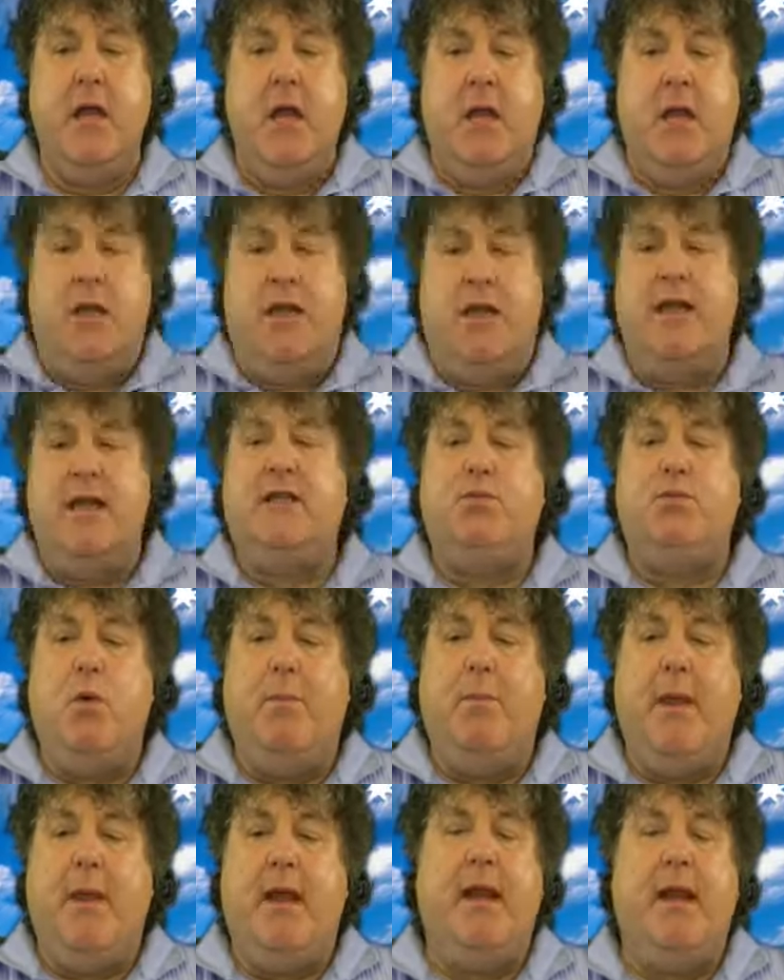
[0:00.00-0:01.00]
This will
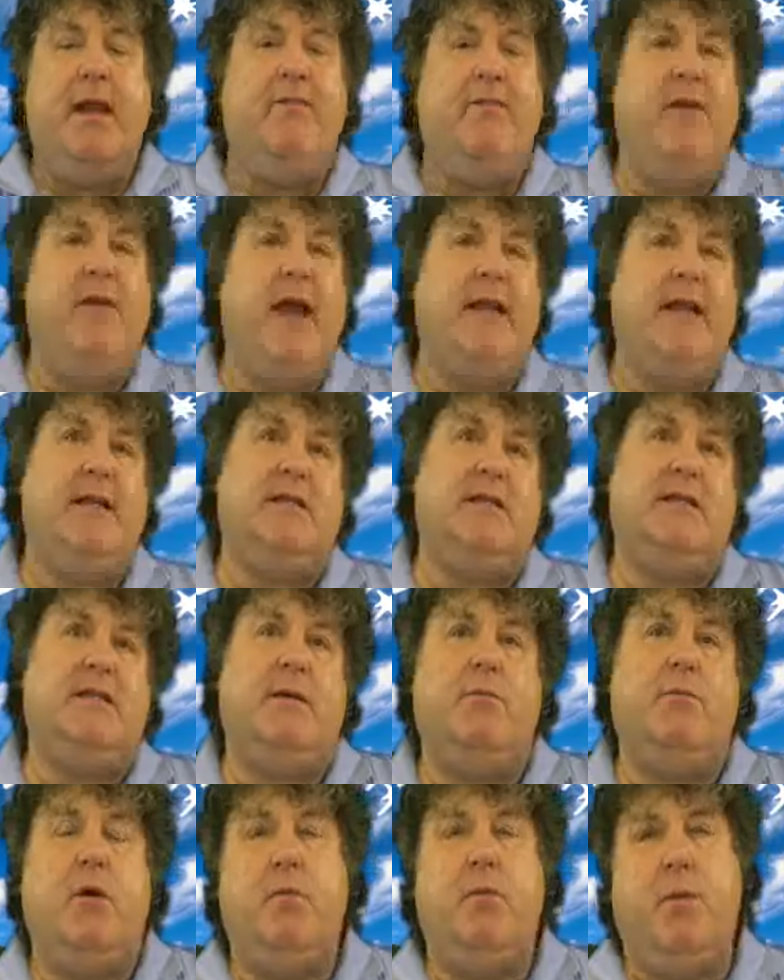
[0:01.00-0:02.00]
be alleviated
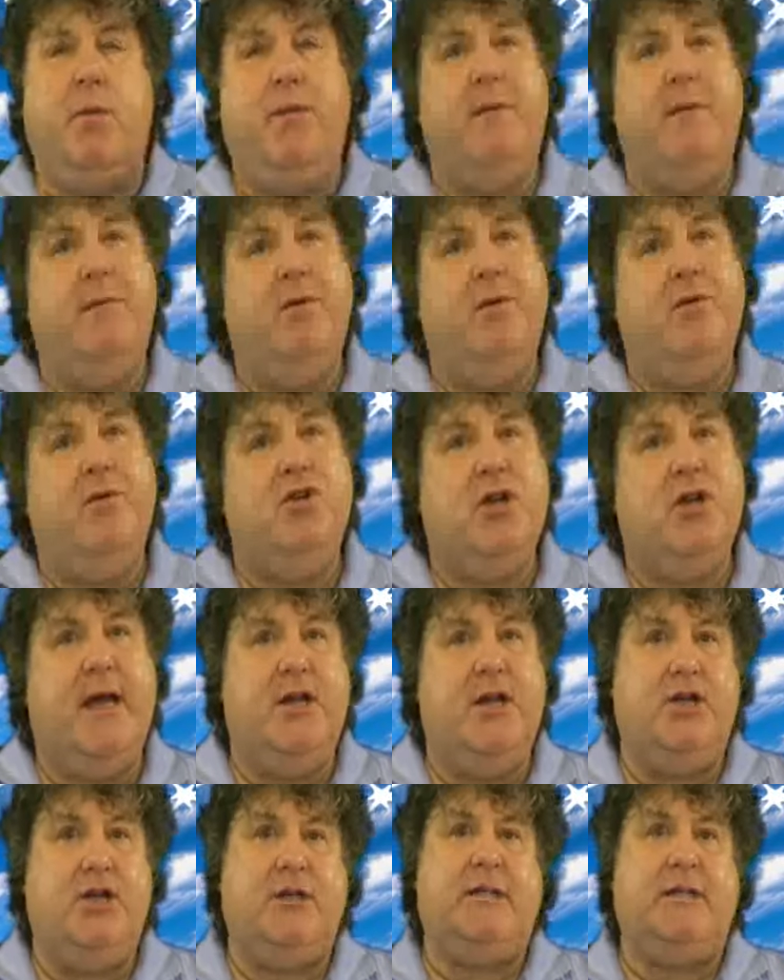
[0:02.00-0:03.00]
somewhat when the moon
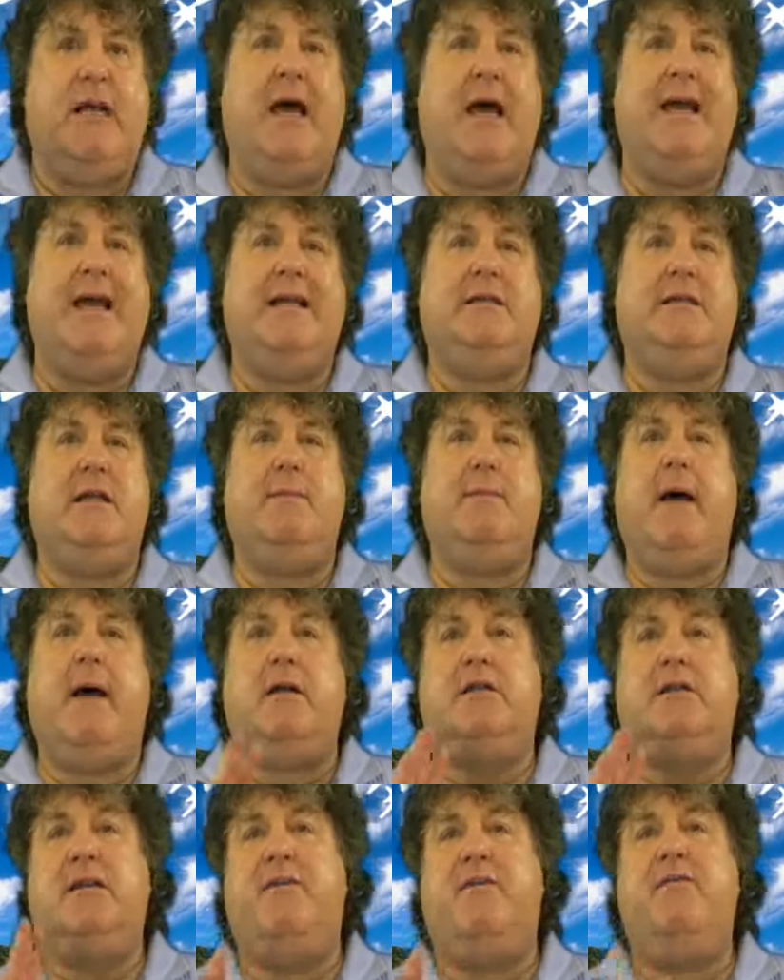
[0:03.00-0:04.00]
changes signs at about
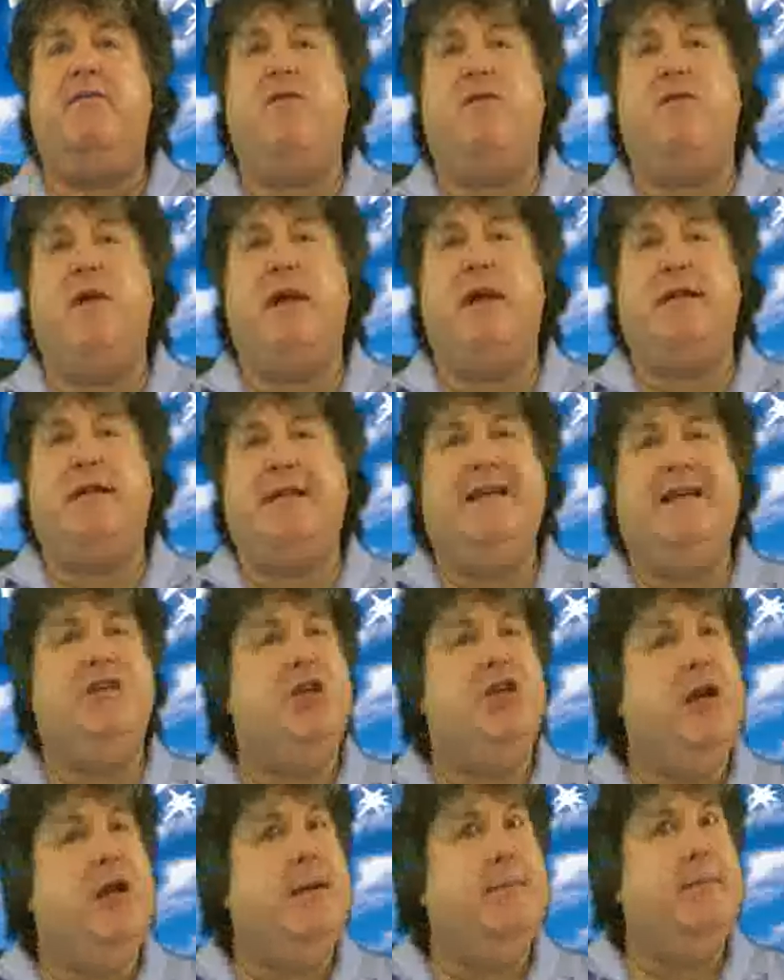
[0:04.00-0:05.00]
7:30
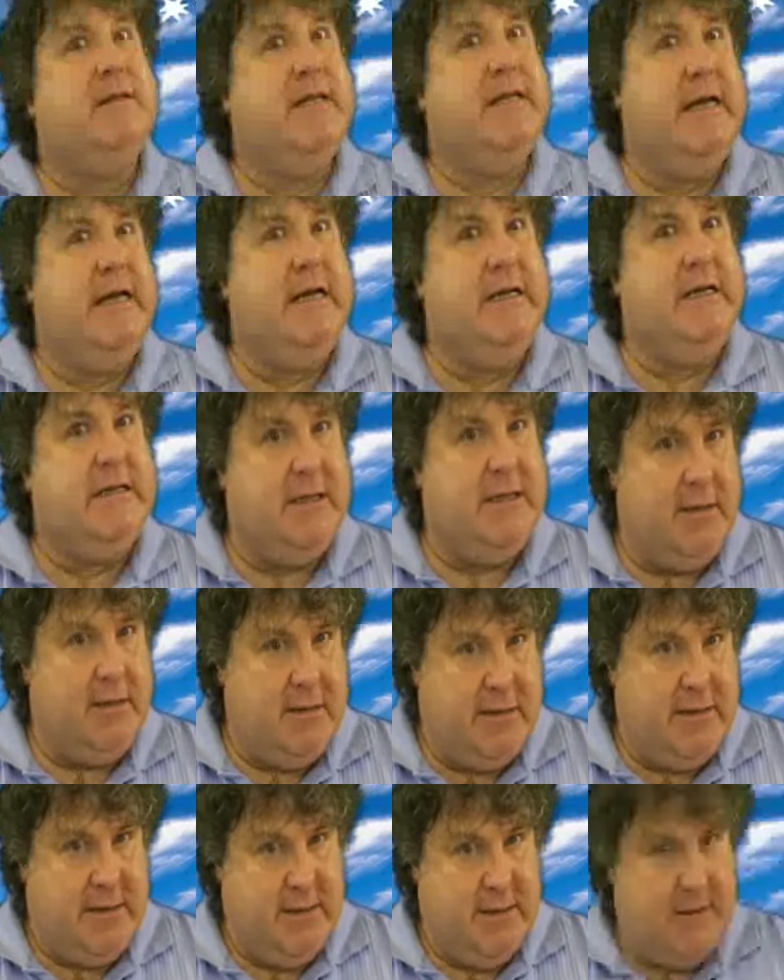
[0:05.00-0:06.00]
GMT
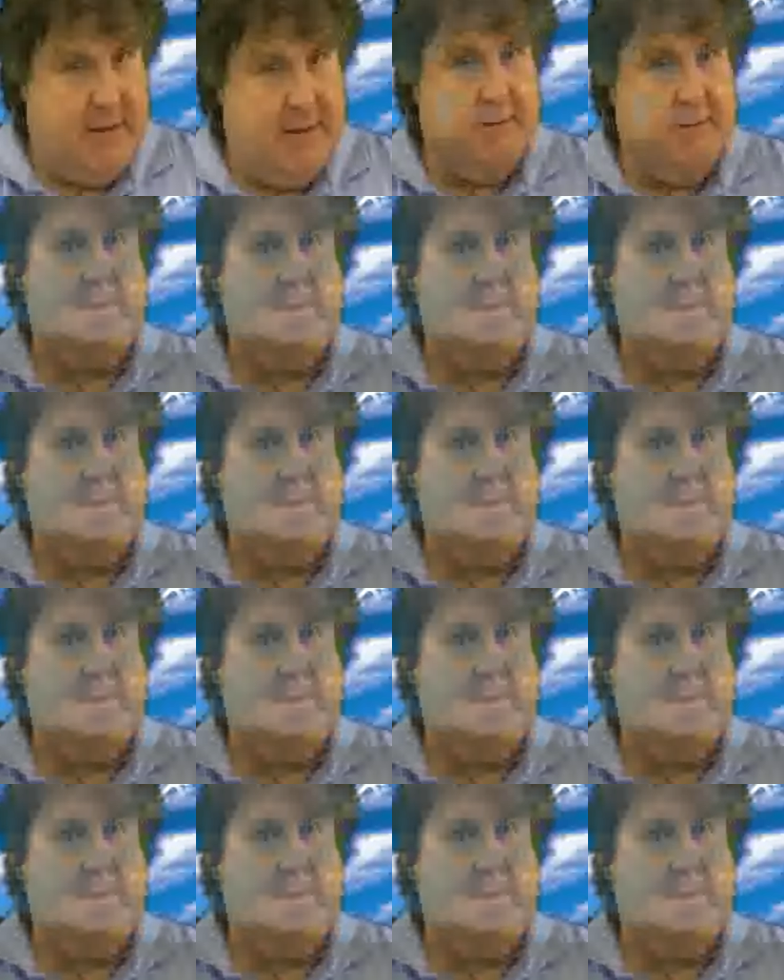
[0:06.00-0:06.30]
tonight.